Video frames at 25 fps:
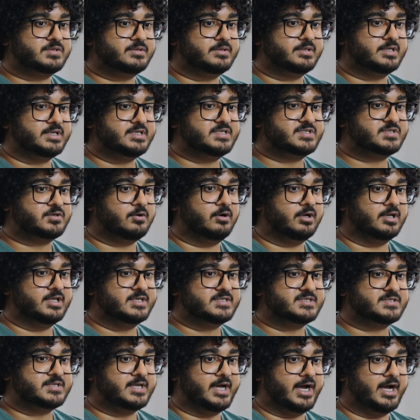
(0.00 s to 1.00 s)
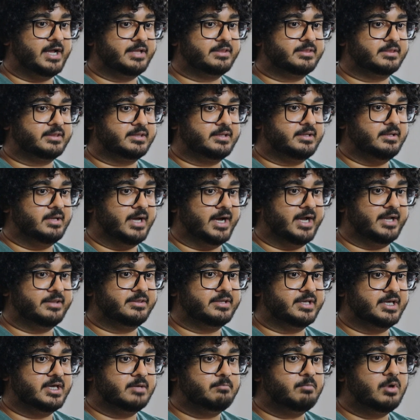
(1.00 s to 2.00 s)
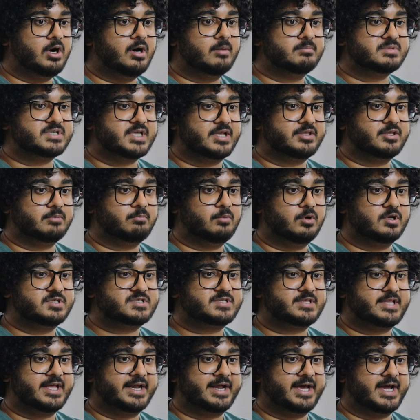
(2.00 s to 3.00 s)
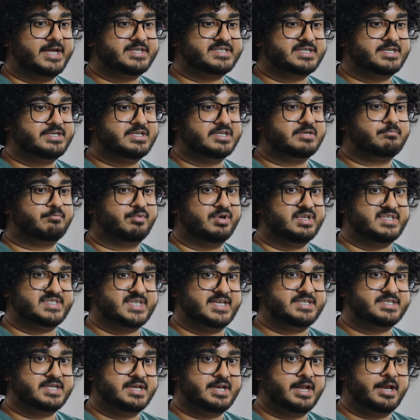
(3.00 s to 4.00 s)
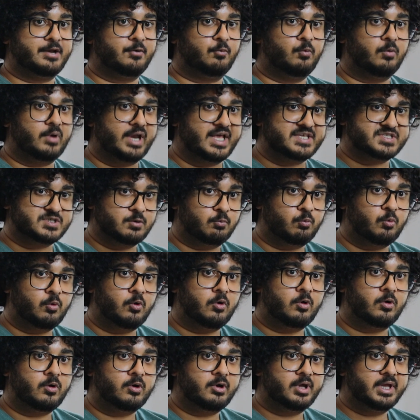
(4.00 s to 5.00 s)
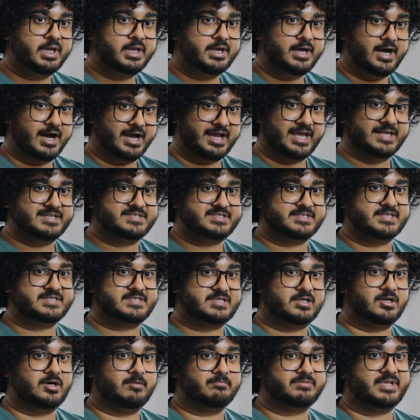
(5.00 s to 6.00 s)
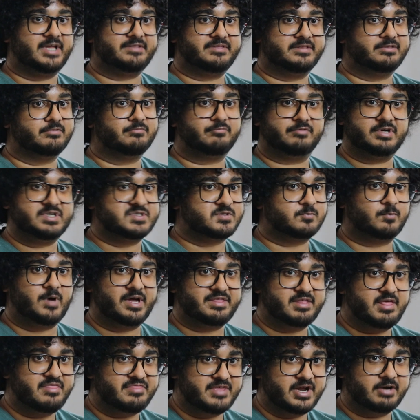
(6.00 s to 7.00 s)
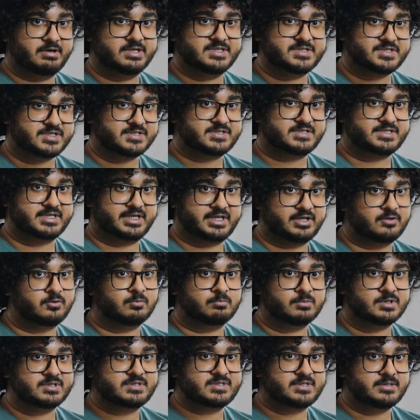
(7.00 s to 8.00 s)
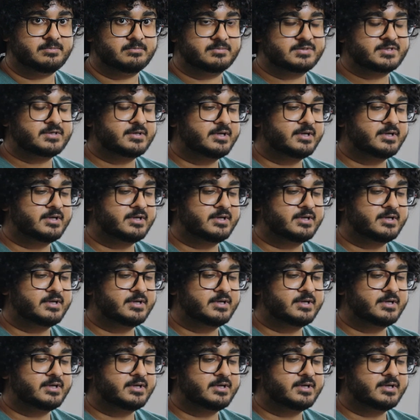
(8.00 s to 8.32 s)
scholars at and the imams at the mosque that I attended presented it all as a war against Islam, that the reason why they're there is just to kill Muslims.